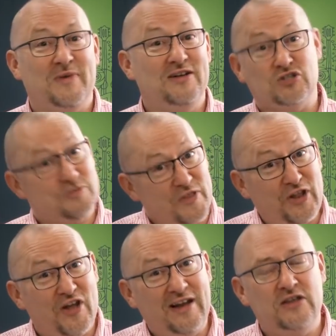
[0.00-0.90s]
might do some other
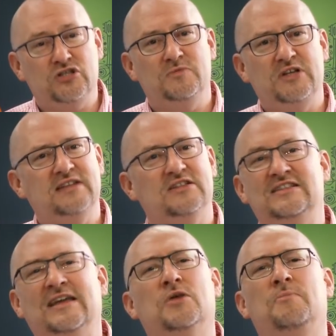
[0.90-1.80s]
learning in a subject and
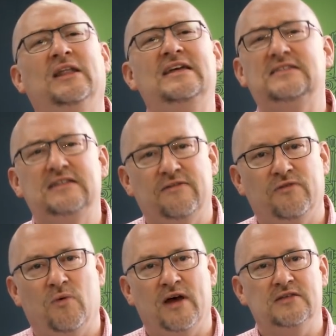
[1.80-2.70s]
it's incomplete in
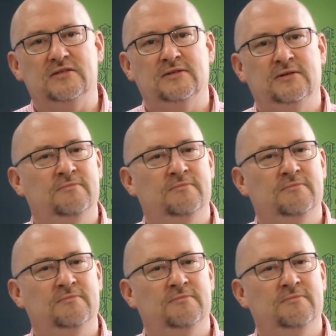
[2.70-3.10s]
different ways.